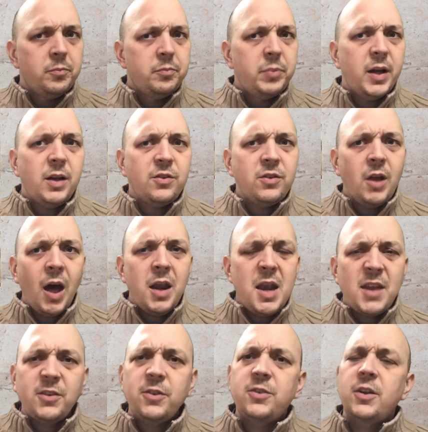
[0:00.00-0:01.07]
But it's not
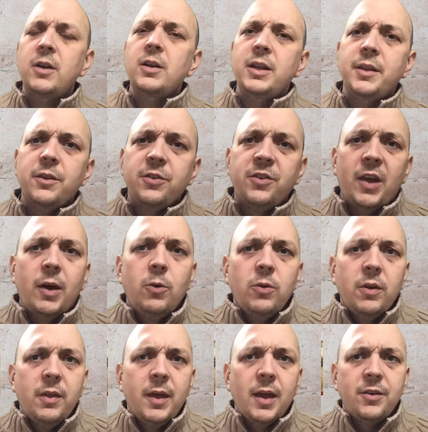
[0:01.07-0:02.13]
necessarily the
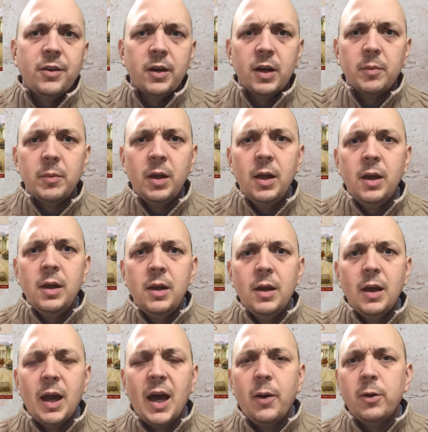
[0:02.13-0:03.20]
sound that
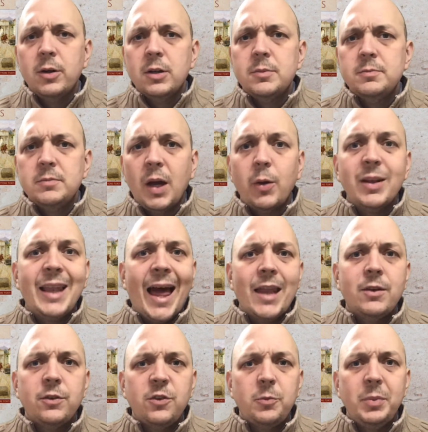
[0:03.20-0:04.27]
our
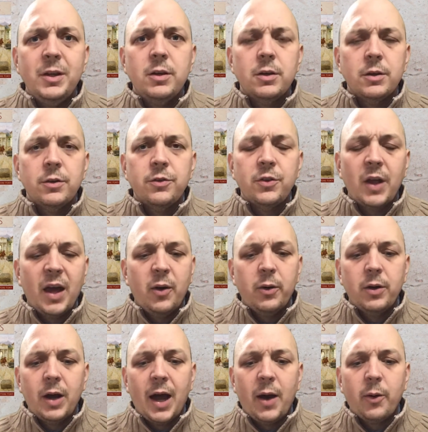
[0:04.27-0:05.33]
Latin speakers,
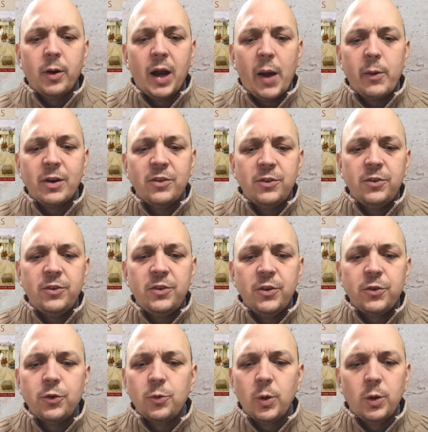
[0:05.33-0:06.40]
our
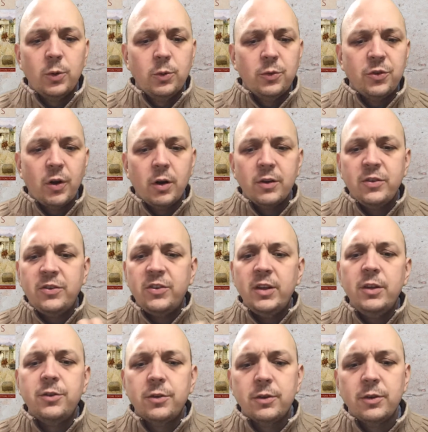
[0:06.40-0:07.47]
Ciceros, our
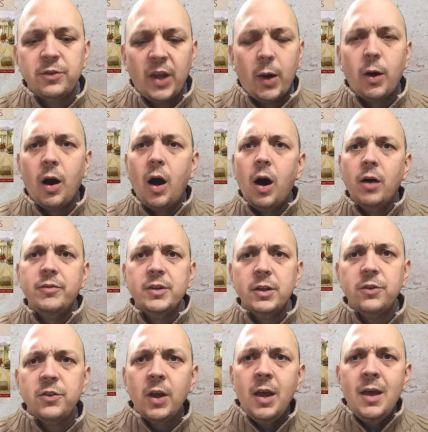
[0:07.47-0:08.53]
Caesars, our
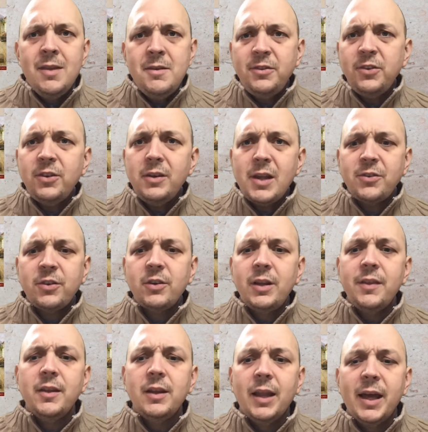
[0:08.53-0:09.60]
Ovids. This isn't necessarily the